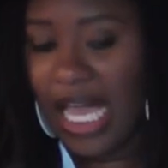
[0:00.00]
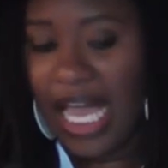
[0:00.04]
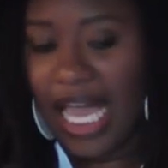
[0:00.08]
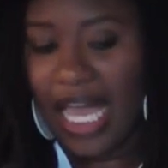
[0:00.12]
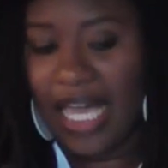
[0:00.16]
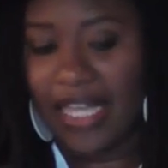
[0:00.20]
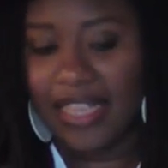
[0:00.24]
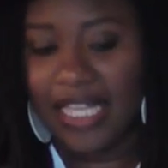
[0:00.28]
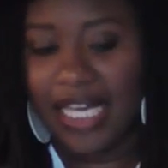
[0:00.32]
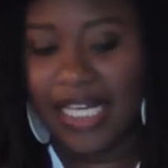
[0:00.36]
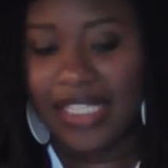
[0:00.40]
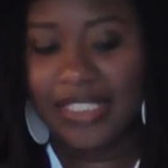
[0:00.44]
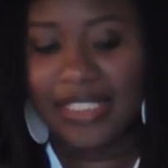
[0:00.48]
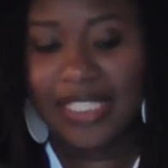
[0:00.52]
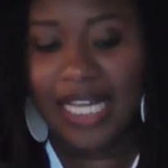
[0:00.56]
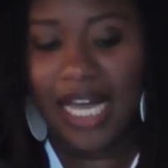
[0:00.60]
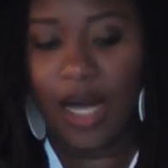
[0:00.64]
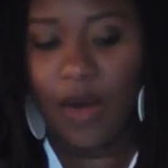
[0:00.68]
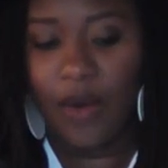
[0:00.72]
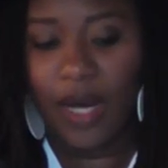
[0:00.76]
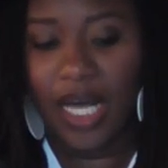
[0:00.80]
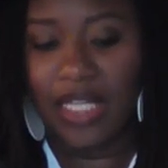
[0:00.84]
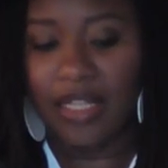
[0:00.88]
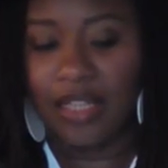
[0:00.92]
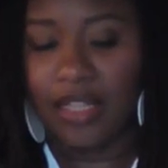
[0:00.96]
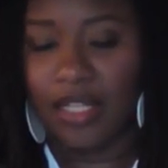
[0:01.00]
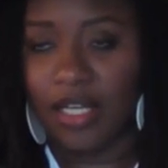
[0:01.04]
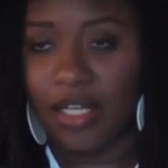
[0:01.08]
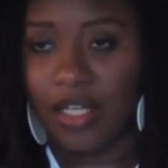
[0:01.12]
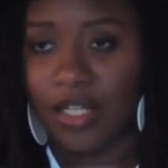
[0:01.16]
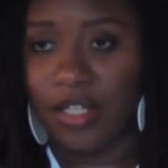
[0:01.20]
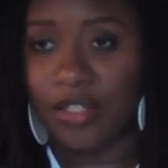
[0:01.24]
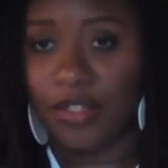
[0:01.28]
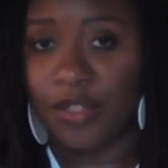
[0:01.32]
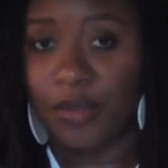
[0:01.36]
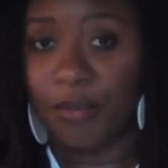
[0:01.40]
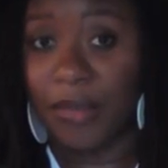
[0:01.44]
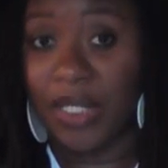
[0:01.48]
And that's how I
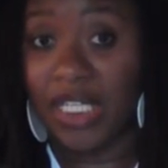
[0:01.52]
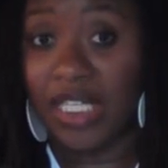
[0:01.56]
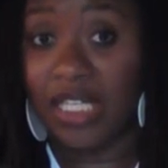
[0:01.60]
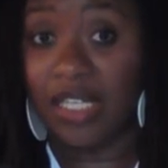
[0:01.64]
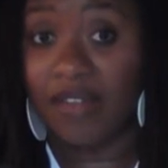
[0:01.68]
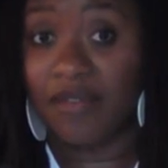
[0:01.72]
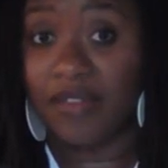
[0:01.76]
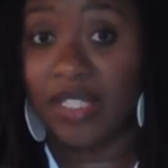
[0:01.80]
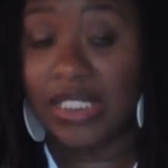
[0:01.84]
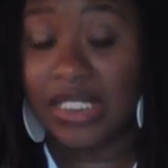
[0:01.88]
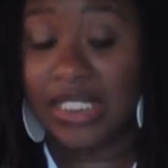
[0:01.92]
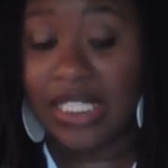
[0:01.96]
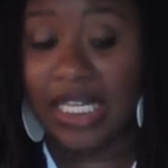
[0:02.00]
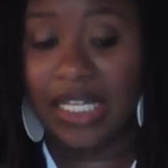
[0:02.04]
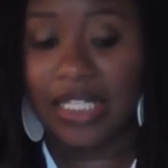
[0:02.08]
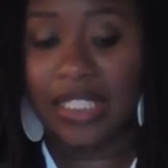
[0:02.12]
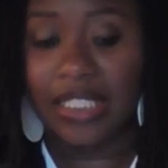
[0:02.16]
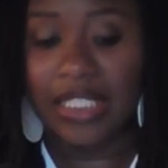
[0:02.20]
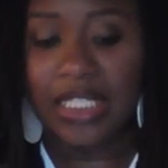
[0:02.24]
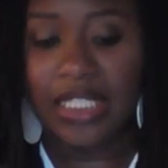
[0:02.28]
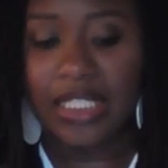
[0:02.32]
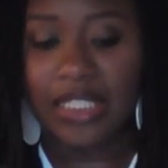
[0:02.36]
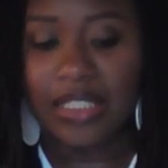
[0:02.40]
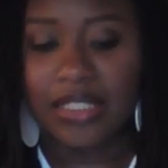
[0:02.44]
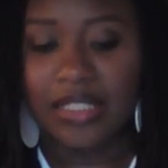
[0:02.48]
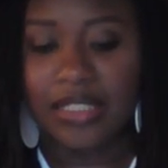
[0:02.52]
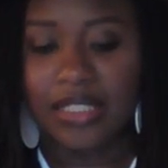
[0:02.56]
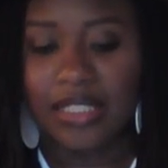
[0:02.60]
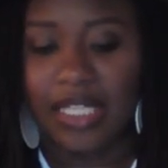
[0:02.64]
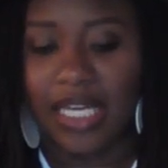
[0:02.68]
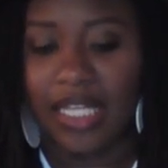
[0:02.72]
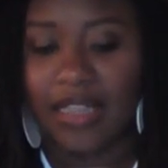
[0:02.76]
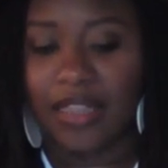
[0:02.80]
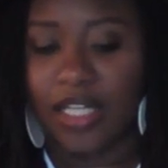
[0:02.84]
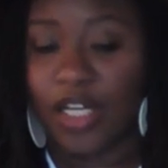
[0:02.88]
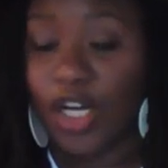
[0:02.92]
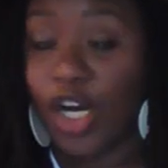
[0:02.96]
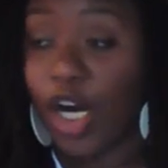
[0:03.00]
learned many of the techniques
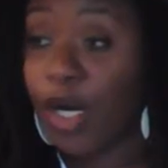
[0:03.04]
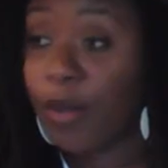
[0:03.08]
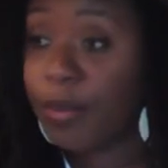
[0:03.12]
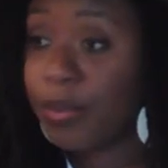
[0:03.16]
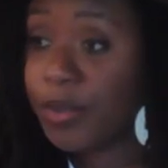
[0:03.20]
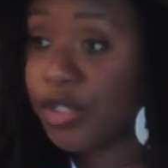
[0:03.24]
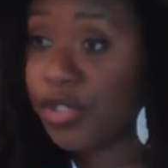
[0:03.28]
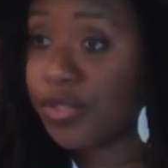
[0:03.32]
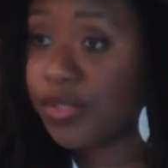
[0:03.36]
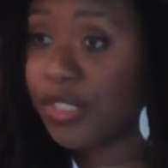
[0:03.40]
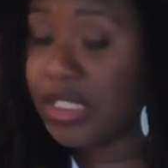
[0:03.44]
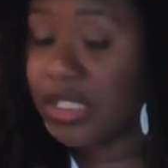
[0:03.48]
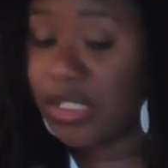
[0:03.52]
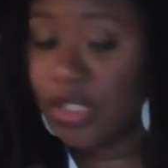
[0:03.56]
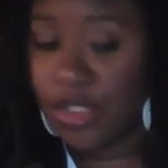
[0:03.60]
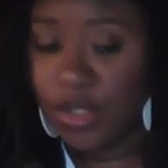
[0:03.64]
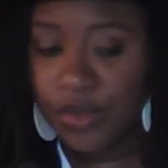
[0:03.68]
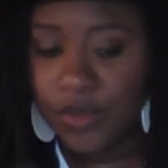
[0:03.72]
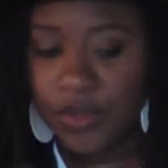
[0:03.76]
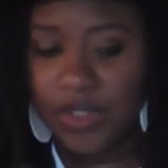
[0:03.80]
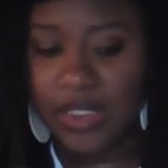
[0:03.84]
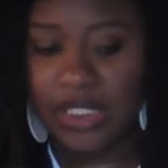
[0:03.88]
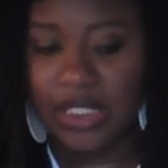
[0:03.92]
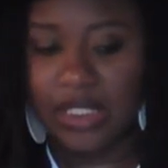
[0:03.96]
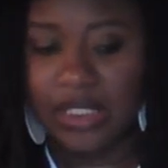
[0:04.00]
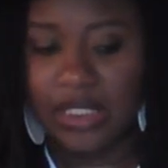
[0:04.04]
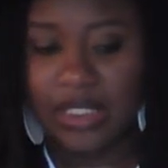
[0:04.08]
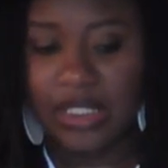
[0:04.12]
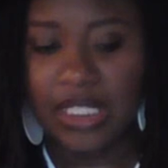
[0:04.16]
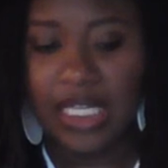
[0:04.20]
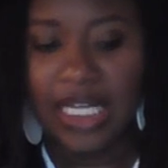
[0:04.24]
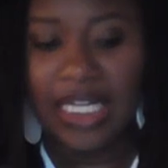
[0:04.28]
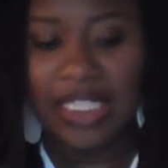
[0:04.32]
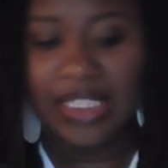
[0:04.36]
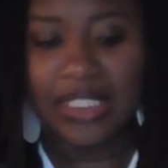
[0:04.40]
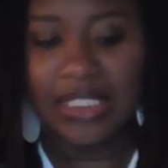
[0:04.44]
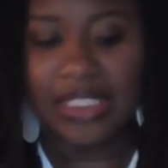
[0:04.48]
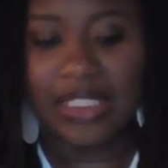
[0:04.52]
that the Carpentries uses
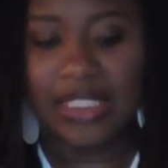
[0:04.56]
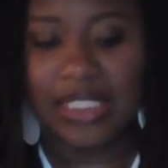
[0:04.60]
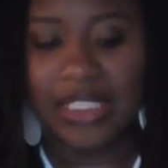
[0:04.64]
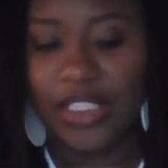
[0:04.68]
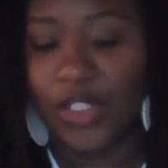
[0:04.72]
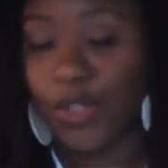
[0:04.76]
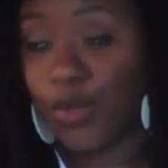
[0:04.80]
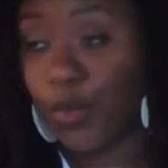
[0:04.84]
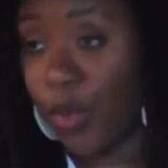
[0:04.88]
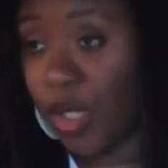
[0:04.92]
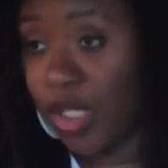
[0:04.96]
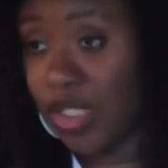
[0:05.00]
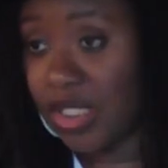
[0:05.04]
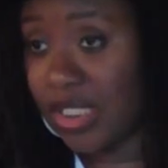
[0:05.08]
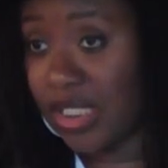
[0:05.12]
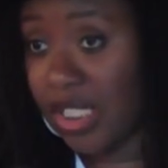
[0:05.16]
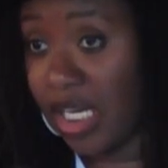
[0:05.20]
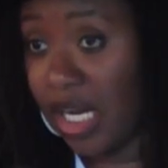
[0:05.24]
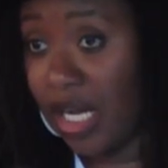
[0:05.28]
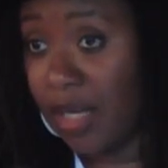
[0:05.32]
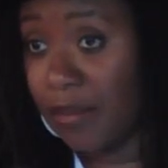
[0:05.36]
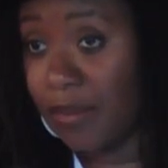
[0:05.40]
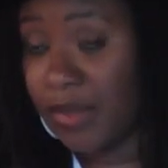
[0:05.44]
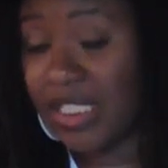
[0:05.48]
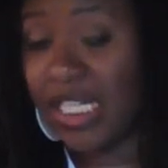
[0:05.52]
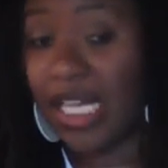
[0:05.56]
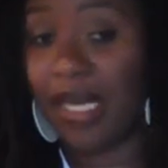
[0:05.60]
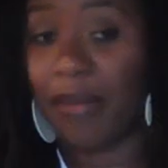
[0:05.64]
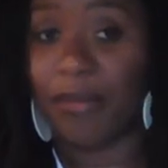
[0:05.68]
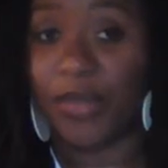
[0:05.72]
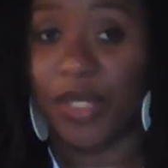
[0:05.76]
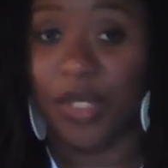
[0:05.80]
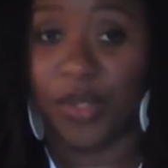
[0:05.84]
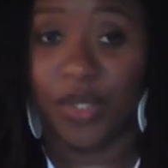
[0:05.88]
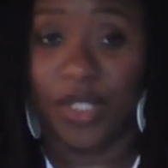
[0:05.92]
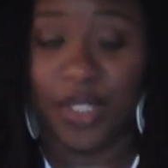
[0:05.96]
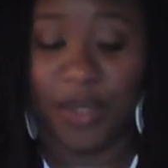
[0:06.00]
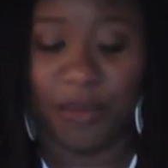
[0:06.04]
to teach workshops and
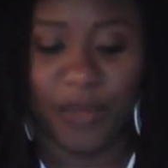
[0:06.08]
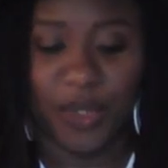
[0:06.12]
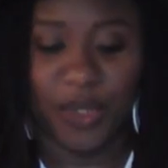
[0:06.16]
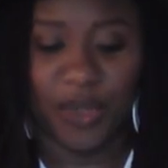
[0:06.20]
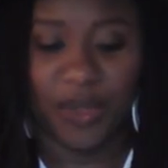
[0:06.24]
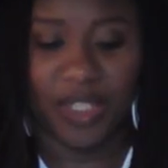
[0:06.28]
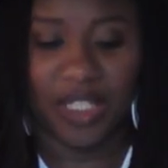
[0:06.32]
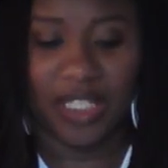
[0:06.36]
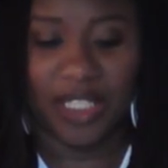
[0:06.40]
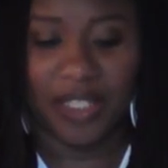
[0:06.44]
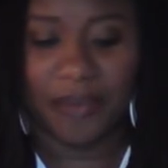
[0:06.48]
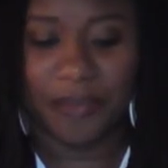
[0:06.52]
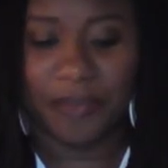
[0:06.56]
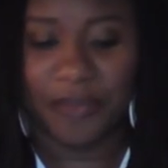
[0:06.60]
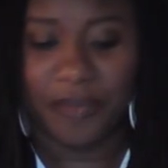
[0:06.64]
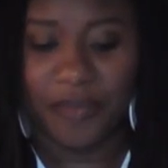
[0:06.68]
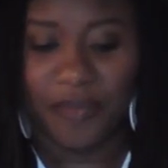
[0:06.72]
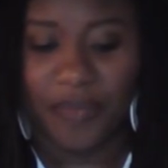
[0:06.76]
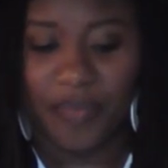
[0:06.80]
build community.